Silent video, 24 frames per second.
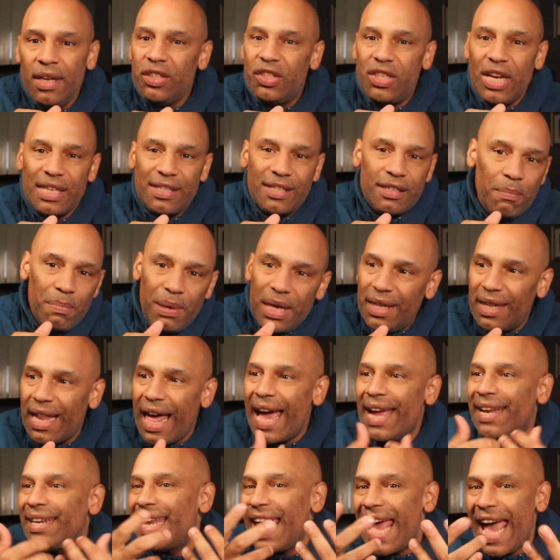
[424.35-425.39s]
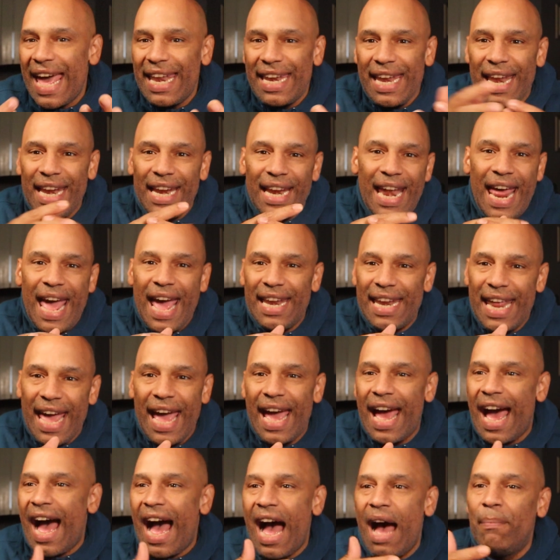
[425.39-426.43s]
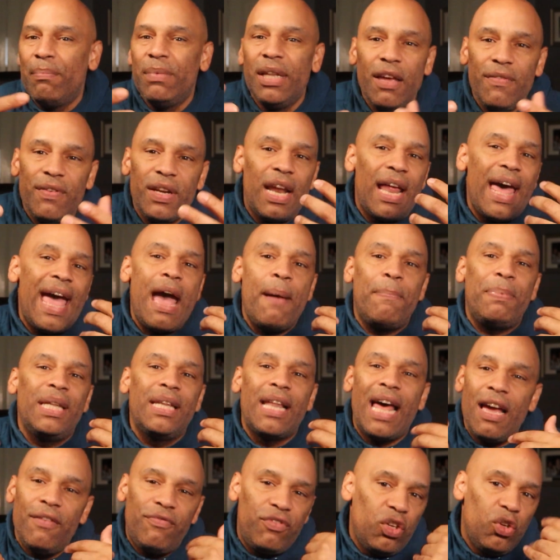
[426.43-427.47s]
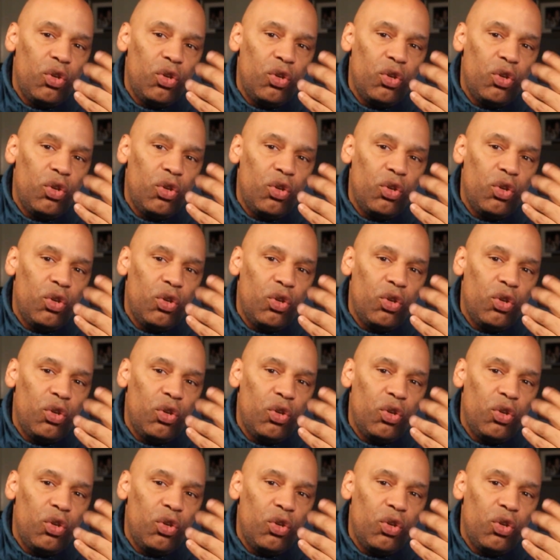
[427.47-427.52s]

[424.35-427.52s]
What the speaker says: just to be like, nah, nah, nah, nah, I'm living a happy life.